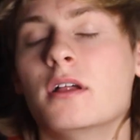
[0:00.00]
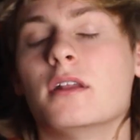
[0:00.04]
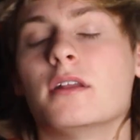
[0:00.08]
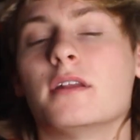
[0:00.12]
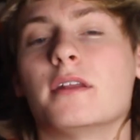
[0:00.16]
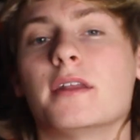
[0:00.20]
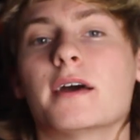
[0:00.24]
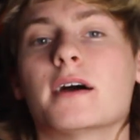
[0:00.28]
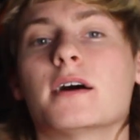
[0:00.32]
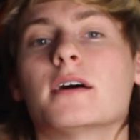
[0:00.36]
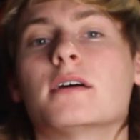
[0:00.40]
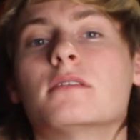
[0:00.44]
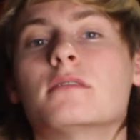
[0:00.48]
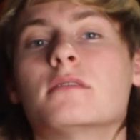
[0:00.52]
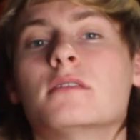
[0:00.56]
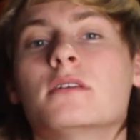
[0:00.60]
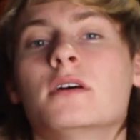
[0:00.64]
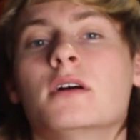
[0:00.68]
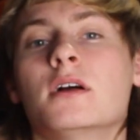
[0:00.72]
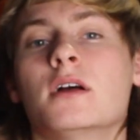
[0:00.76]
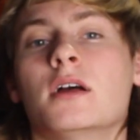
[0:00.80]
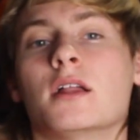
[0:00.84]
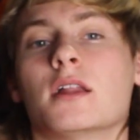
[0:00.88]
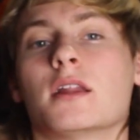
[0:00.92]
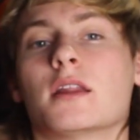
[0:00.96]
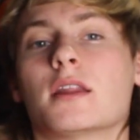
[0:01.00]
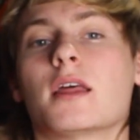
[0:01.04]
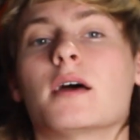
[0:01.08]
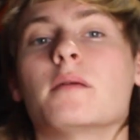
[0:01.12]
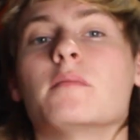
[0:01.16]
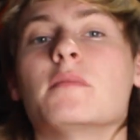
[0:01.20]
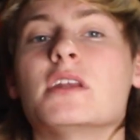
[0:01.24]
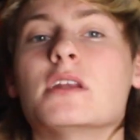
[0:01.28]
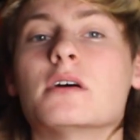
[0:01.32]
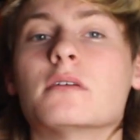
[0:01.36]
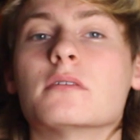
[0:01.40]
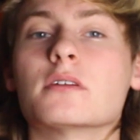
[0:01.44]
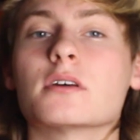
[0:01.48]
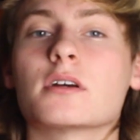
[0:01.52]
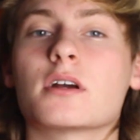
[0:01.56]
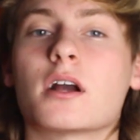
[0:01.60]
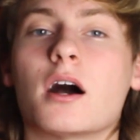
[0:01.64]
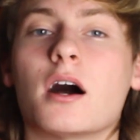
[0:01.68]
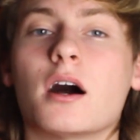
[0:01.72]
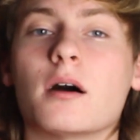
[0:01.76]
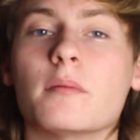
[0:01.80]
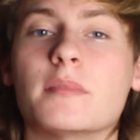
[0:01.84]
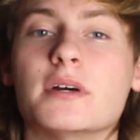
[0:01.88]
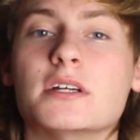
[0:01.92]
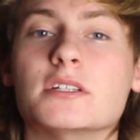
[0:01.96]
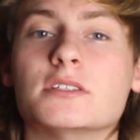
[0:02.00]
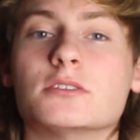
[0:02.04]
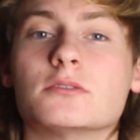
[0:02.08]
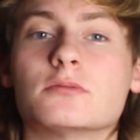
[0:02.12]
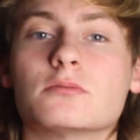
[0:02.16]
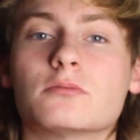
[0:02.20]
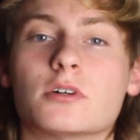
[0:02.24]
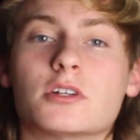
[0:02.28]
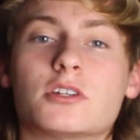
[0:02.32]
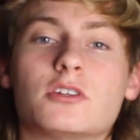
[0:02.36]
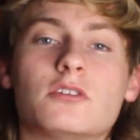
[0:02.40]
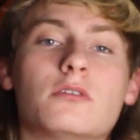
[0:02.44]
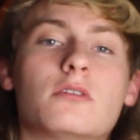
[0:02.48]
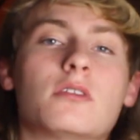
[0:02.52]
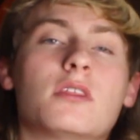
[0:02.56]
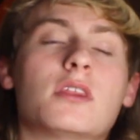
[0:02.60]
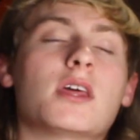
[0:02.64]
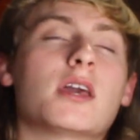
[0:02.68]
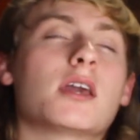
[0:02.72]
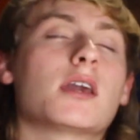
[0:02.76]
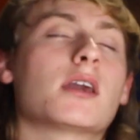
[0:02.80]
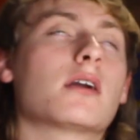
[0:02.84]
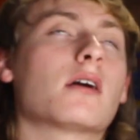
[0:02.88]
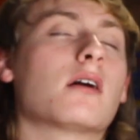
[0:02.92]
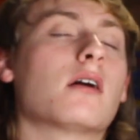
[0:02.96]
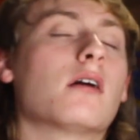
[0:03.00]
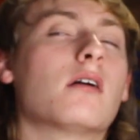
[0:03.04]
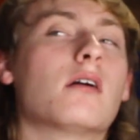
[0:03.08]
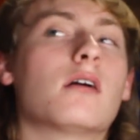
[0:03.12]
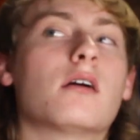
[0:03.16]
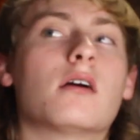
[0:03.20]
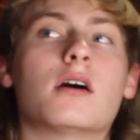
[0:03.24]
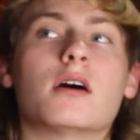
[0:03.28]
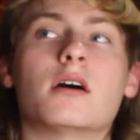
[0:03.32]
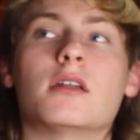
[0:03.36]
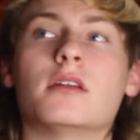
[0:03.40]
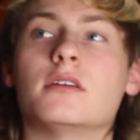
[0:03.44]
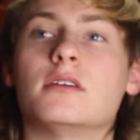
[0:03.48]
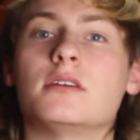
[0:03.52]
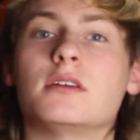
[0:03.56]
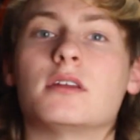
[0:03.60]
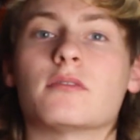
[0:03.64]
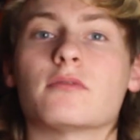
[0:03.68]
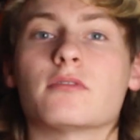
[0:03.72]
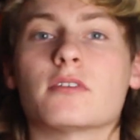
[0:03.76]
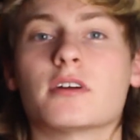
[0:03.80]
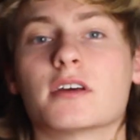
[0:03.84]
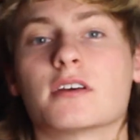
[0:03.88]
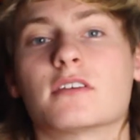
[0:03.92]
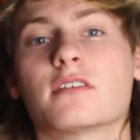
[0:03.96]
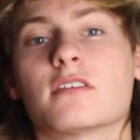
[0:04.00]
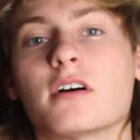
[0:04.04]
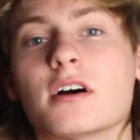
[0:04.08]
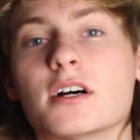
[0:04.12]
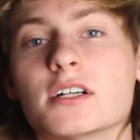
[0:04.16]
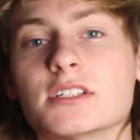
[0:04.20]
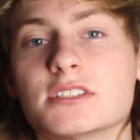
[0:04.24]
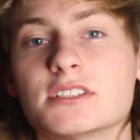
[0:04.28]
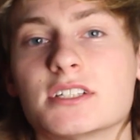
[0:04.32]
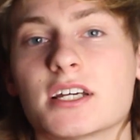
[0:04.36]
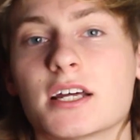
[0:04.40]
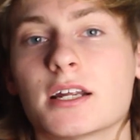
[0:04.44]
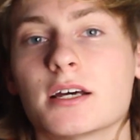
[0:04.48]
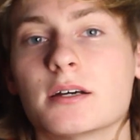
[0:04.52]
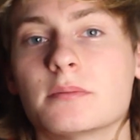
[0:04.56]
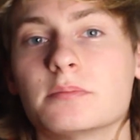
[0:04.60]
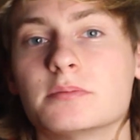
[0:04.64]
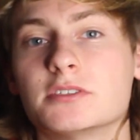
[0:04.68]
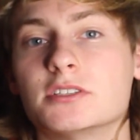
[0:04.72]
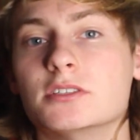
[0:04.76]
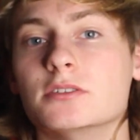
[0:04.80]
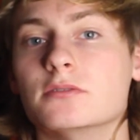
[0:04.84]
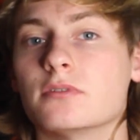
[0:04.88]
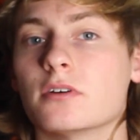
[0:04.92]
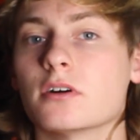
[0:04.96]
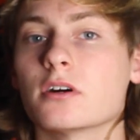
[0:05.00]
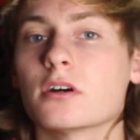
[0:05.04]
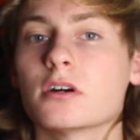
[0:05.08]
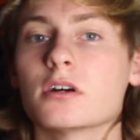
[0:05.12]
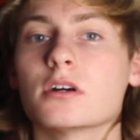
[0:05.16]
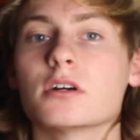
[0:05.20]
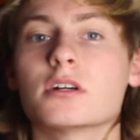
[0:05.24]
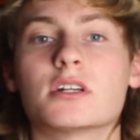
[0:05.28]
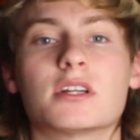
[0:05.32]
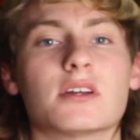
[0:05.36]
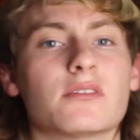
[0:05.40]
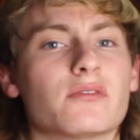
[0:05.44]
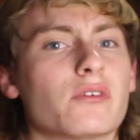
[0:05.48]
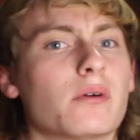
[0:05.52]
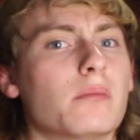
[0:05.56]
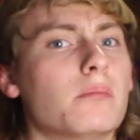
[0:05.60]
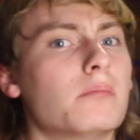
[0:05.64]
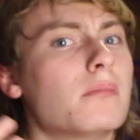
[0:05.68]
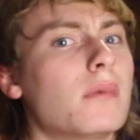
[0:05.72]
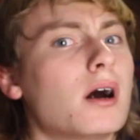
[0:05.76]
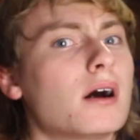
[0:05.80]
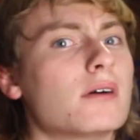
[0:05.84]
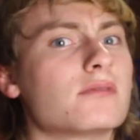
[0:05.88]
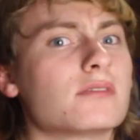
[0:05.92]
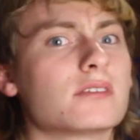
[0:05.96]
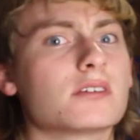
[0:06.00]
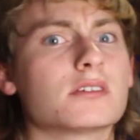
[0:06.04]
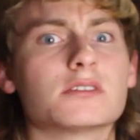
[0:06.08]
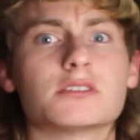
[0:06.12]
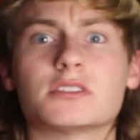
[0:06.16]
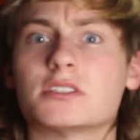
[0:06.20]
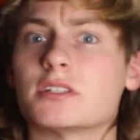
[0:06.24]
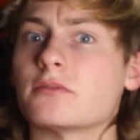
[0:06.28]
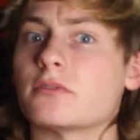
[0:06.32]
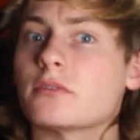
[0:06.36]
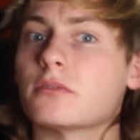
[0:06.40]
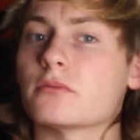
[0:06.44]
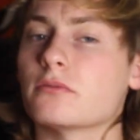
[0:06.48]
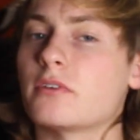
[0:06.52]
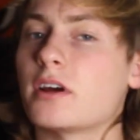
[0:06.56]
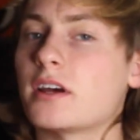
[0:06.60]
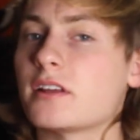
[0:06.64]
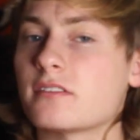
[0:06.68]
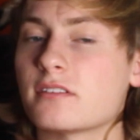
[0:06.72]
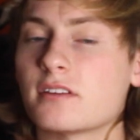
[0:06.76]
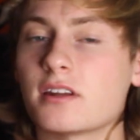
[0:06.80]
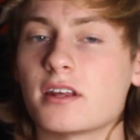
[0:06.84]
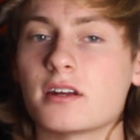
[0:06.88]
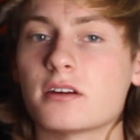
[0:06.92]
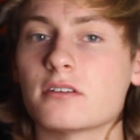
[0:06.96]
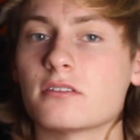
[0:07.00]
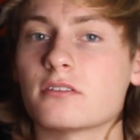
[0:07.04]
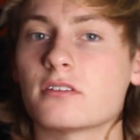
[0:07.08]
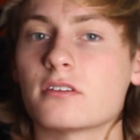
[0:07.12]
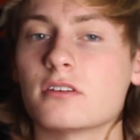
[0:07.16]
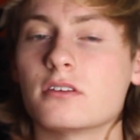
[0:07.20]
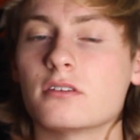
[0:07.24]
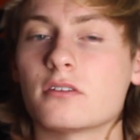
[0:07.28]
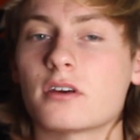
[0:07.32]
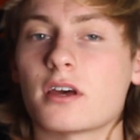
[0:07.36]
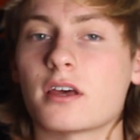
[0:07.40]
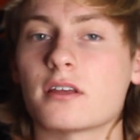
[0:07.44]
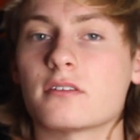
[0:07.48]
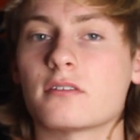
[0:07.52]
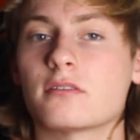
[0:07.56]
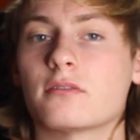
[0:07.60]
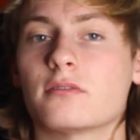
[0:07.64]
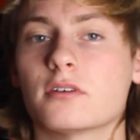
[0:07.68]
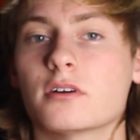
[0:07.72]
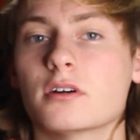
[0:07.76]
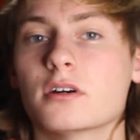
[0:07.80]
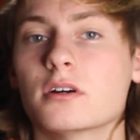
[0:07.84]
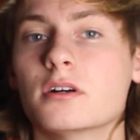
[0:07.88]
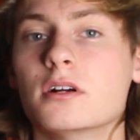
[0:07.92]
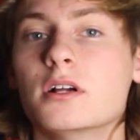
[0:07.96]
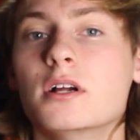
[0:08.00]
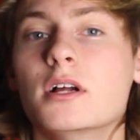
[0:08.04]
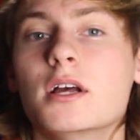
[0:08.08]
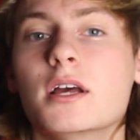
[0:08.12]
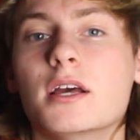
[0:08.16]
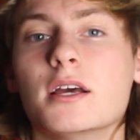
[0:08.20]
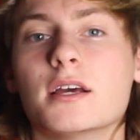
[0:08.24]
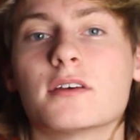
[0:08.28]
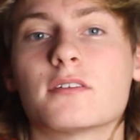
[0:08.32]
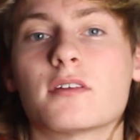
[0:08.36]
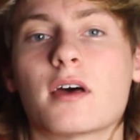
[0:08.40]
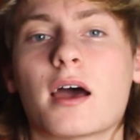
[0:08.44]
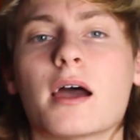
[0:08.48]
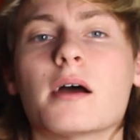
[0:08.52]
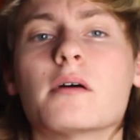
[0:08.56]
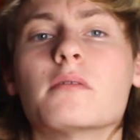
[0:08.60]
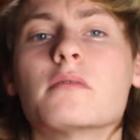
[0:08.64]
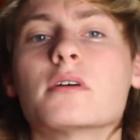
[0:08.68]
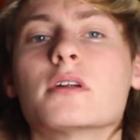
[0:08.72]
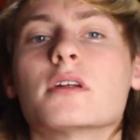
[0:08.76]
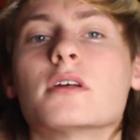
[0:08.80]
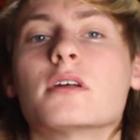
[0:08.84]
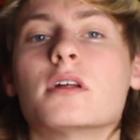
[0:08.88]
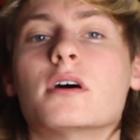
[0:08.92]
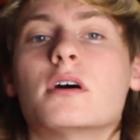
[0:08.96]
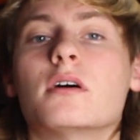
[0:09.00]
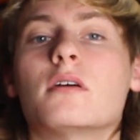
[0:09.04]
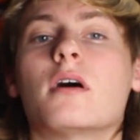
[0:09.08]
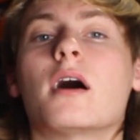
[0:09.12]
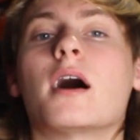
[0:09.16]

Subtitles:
Now, let me know in the comments what you think on different exhaust setups you've heard, different mufflers, different resonators that you guys have heard, because I want to know.